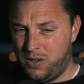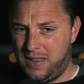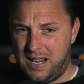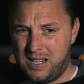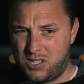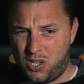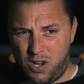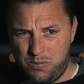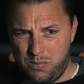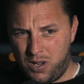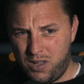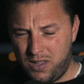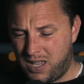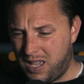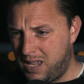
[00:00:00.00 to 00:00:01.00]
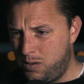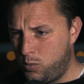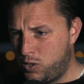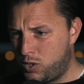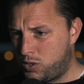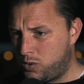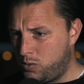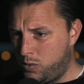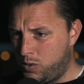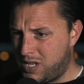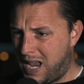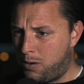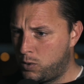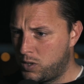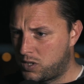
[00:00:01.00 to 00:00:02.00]
at that time like the game was
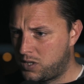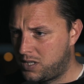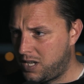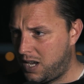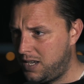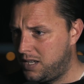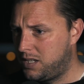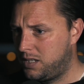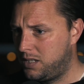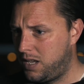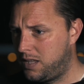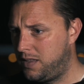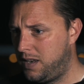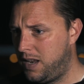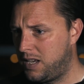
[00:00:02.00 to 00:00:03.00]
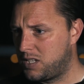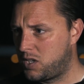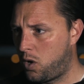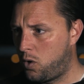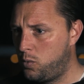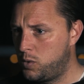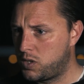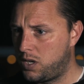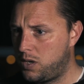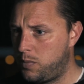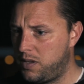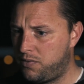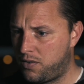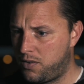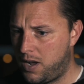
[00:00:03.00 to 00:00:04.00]
ours to take, and the next goal was going to
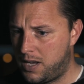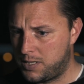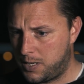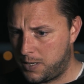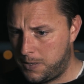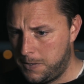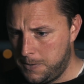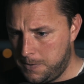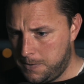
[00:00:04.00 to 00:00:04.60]
be for us. And